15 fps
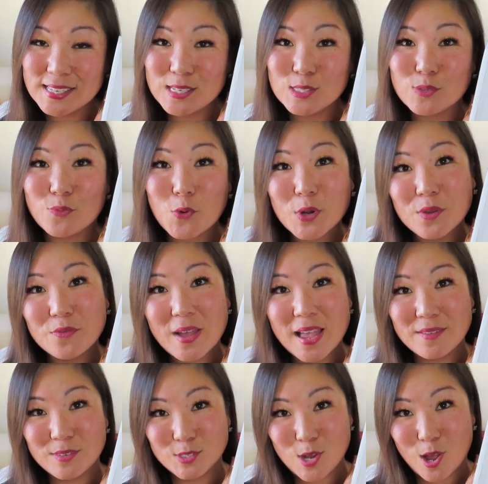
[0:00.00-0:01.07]
It is
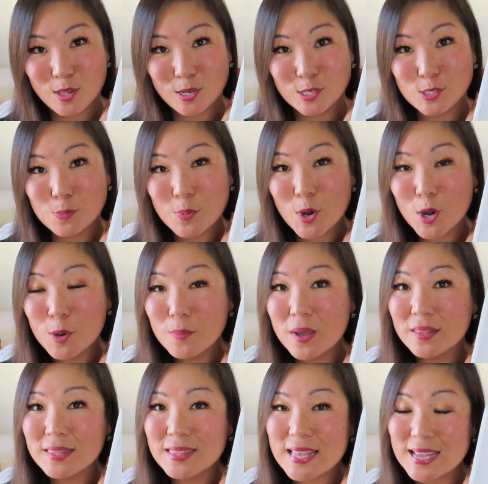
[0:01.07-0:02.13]
$45 per
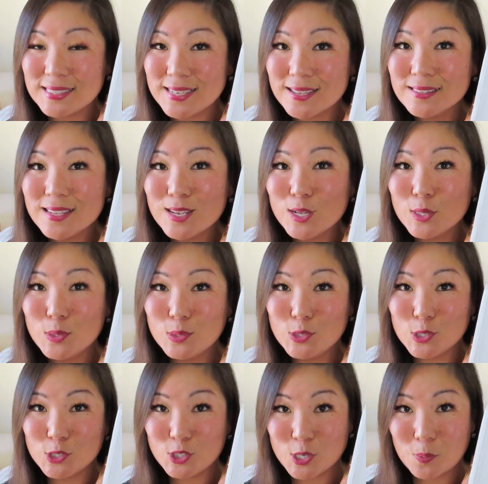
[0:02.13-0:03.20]
month and that does include
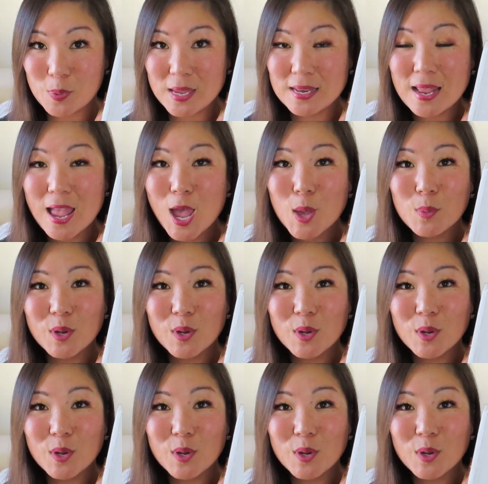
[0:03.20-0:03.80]
your shipping.